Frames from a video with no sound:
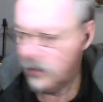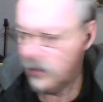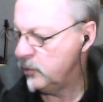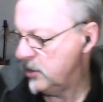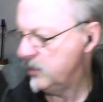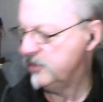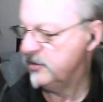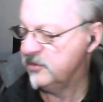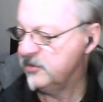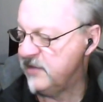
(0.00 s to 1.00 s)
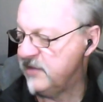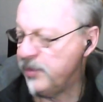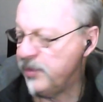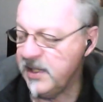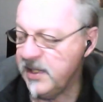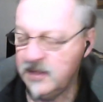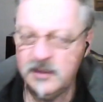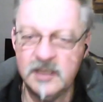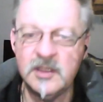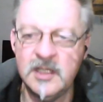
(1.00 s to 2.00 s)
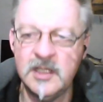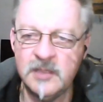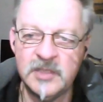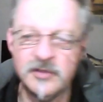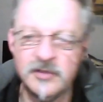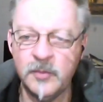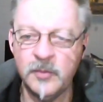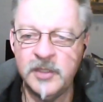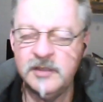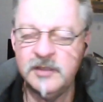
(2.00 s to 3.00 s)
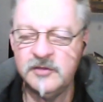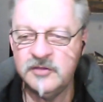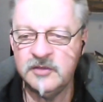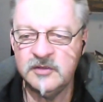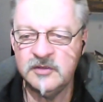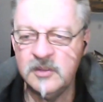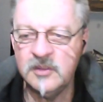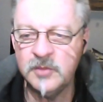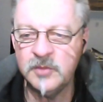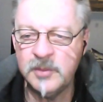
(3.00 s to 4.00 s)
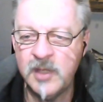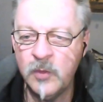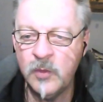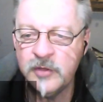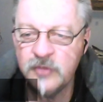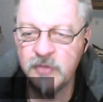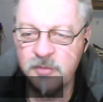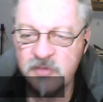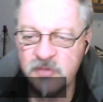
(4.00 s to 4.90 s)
what I will do is have a break in the middle somewhere just to tell you a bit about workshops.